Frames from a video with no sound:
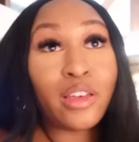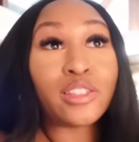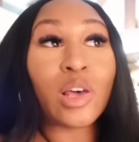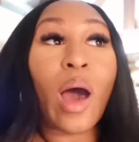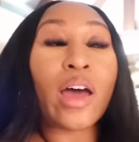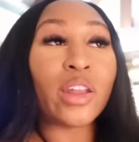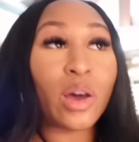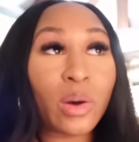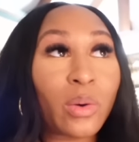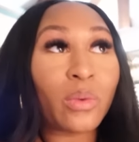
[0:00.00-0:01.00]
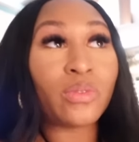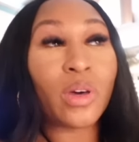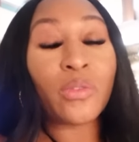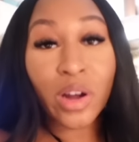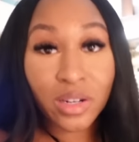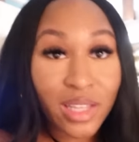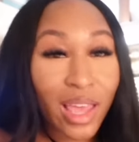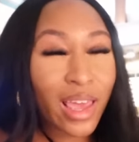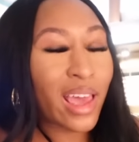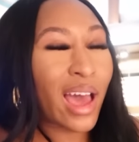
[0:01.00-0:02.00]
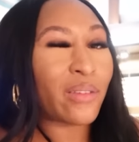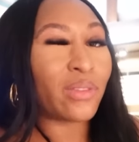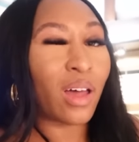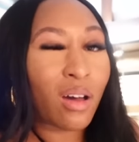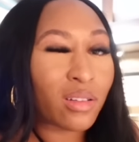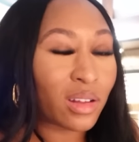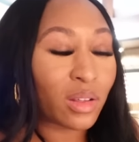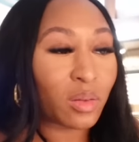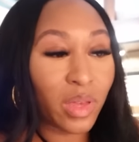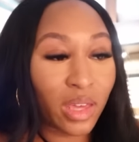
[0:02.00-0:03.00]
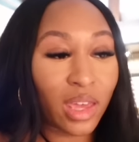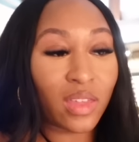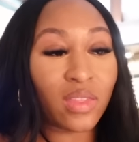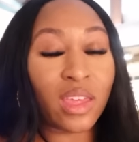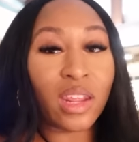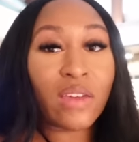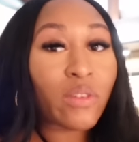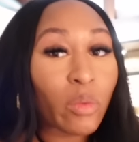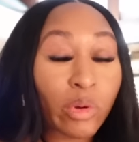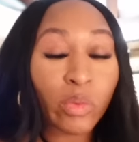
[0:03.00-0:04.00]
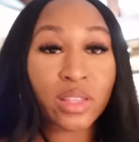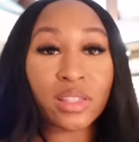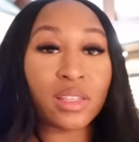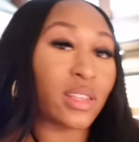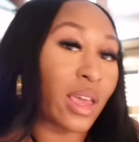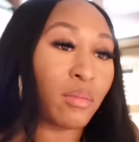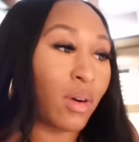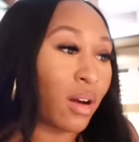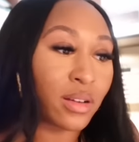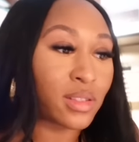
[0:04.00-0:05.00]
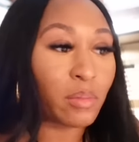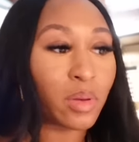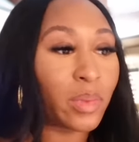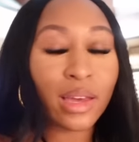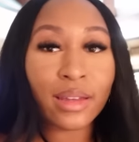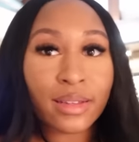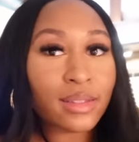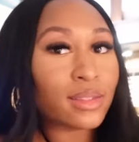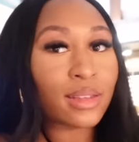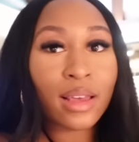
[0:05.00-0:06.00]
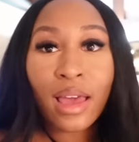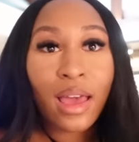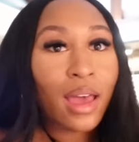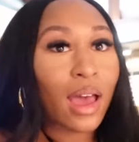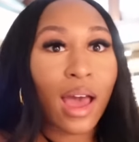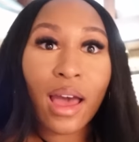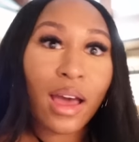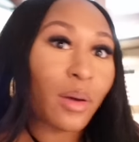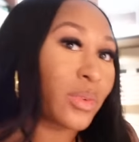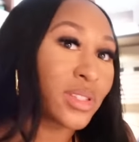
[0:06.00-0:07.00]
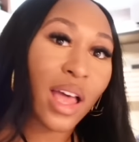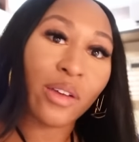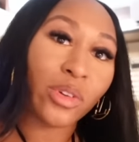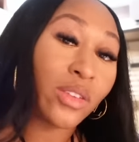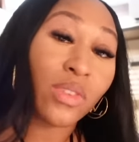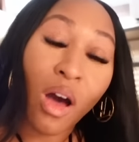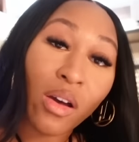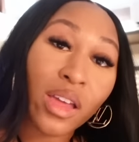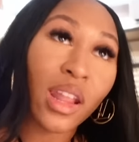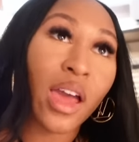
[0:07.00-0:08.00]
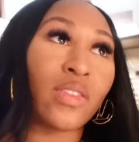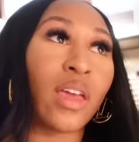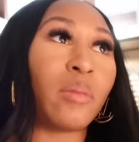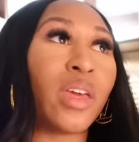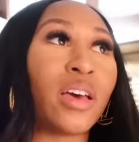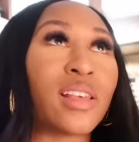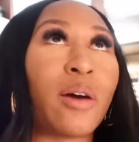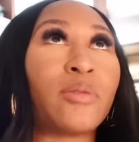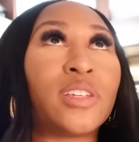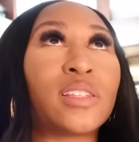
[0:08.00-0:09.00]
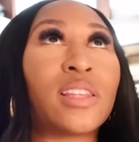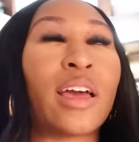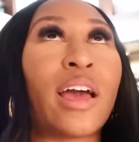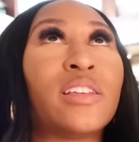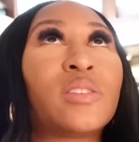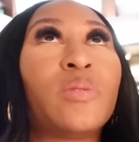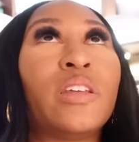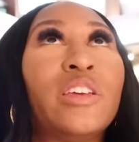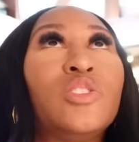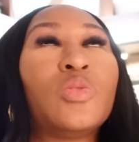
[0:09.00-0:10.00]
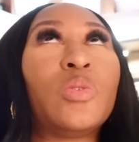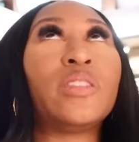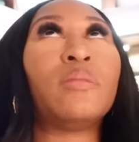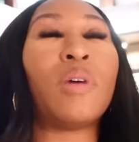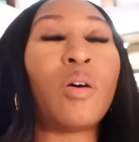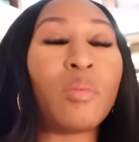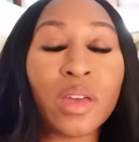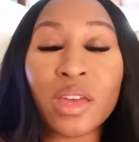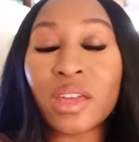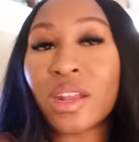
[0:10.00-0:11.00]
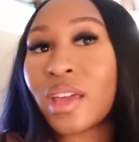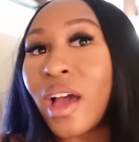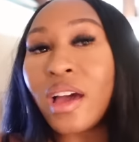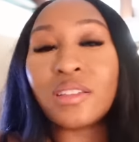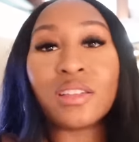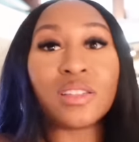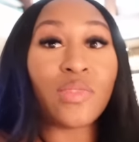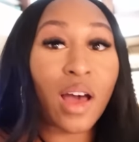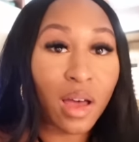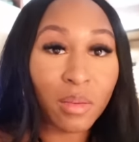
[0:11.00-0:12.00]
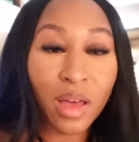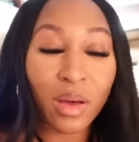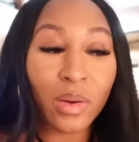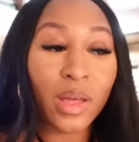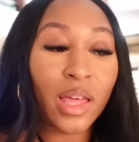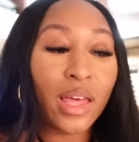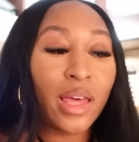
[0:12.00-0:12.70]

So I know the first day I vlogged a little bit, and then even we went to Saint Bart's, I'm gonna be honest, I was not really vlogging like that because I was just like, I just want to enjoy the moment and kind of just vibe out.